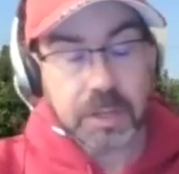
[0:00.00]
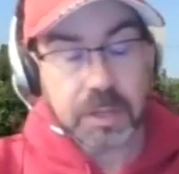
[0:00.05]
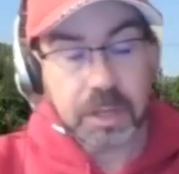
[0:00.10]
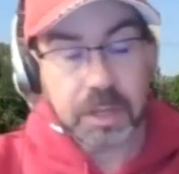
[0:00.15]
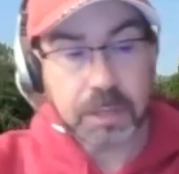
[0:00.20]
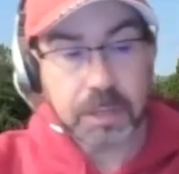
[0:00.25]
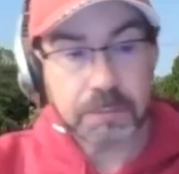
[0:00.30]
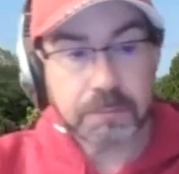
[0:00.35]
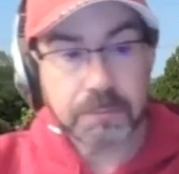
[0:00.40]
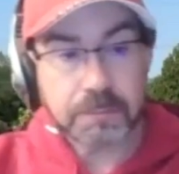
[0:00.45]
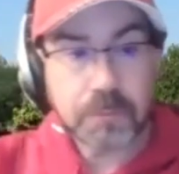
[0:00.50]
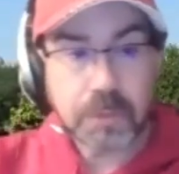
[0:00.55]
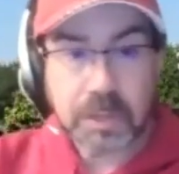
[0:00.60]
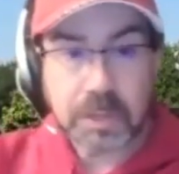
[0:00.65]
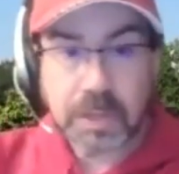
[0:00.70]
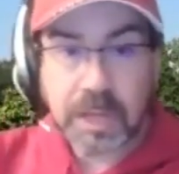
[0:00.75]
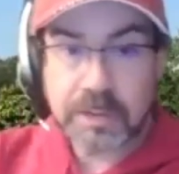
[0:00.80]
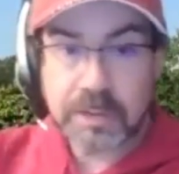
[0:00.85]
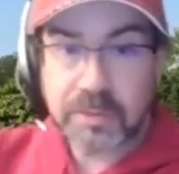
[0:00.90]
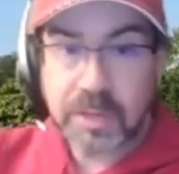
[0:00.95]
A
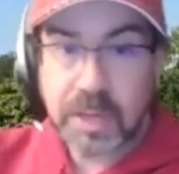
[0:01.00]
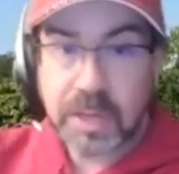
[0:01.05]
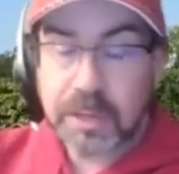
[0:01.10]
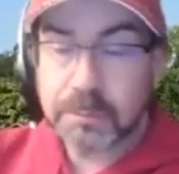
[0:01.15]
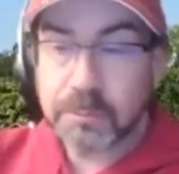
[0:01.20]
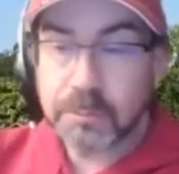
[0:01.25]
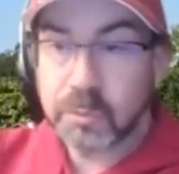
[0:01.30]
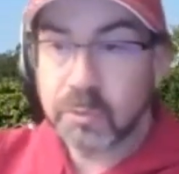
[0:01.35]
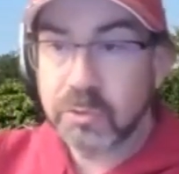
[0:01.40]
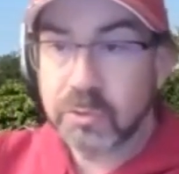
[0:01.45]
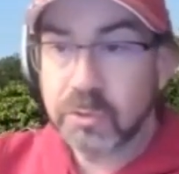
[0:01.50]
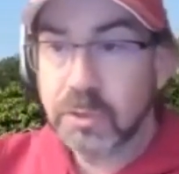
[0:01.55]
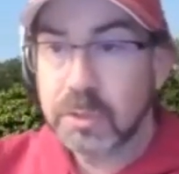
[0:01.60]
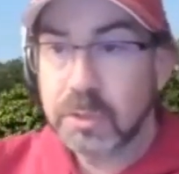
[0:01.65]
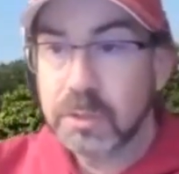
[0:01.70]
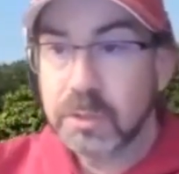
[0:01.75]
lot of times